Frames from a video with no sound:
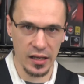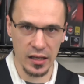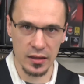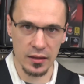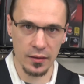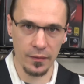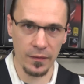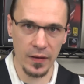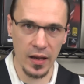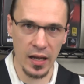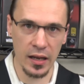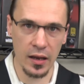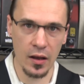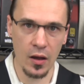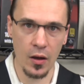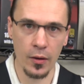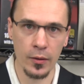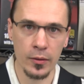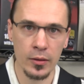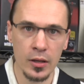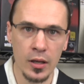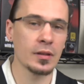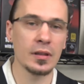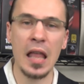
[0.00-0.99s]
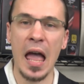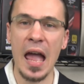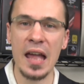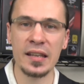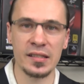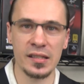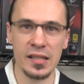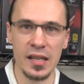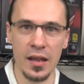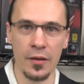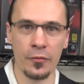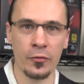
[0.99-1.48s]
in the video.
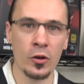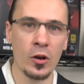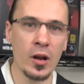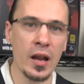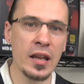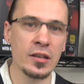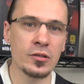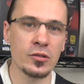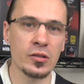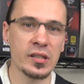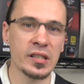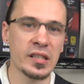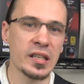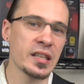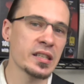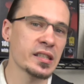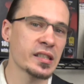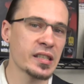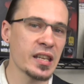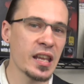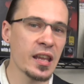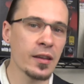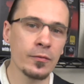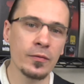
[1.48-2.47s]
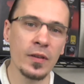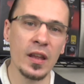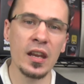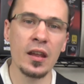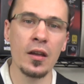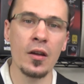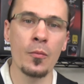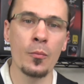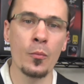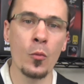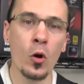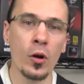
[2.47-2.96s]
Lastly, if you're interested in seeing
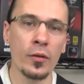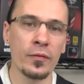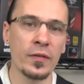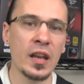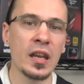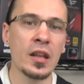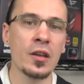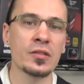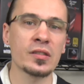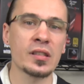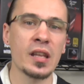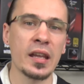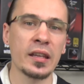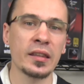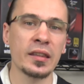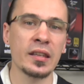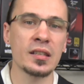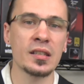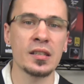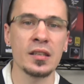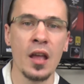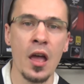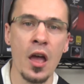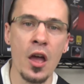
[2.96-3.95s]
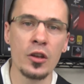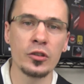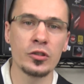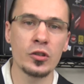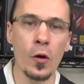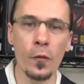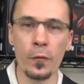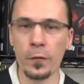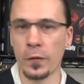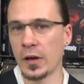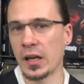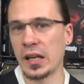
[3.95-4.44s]
more videos like this,
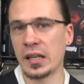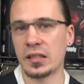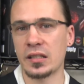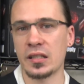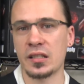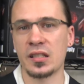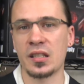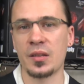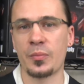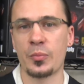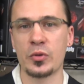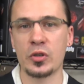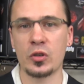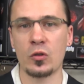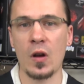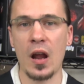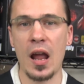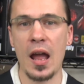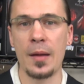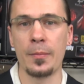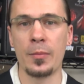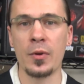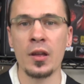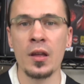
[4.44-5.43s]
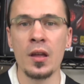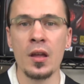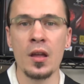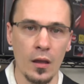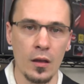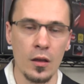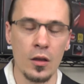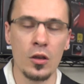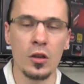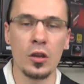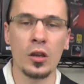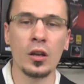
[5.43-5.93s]
don't forget to subscribe.
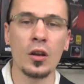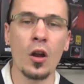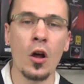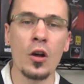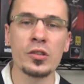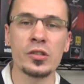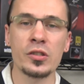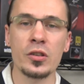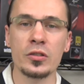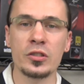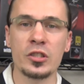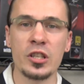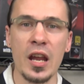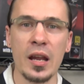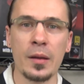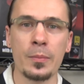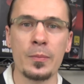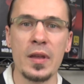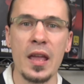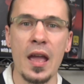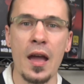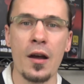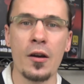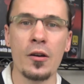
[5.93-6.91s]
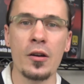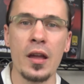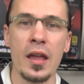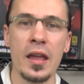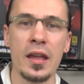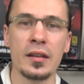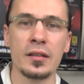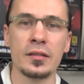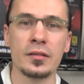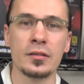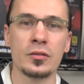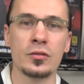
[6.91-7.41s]
You can also check me out
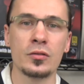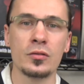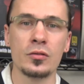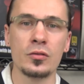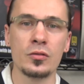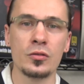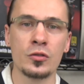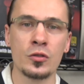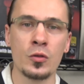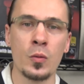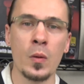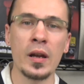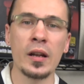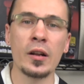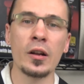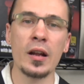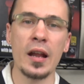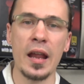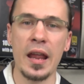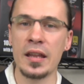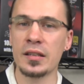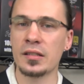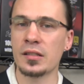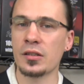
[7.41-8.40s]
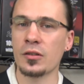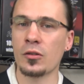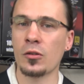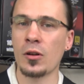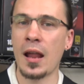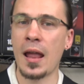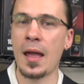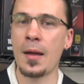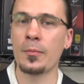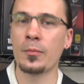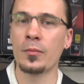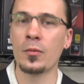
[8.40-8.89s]
in Twitter,
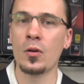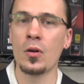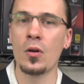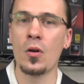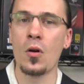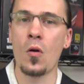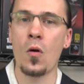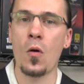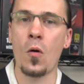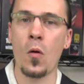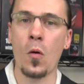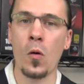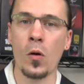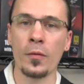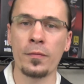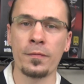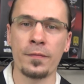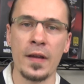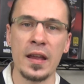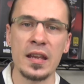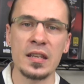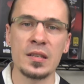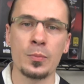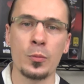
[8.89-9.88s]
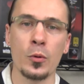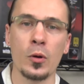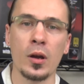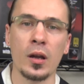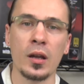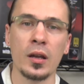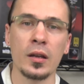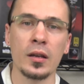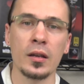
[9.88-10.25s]
Instagram, or Facebook